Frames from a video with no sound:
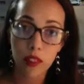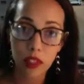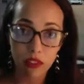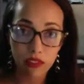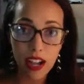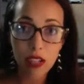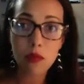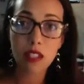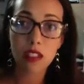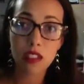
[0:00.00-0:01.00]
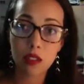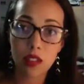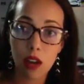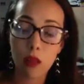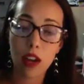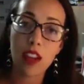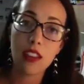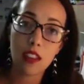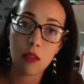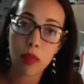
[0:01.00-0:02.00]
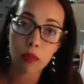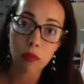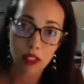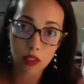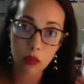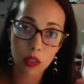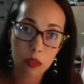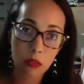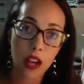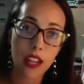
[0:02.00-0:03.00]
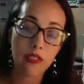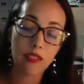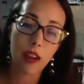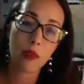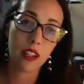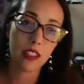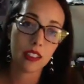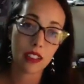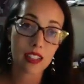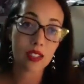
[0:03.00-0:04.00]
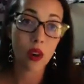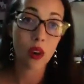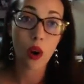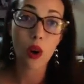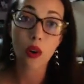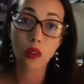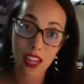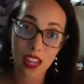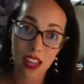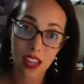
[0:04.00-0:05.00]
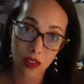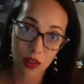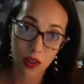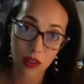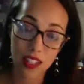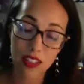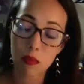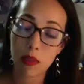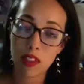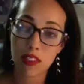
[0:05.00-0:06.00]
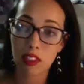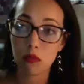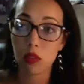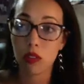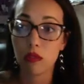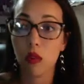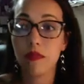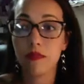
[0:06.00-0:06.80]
fine mill it so that way the pigments are really bright and vibrant and it lasts all day long. That's the big selling point for it.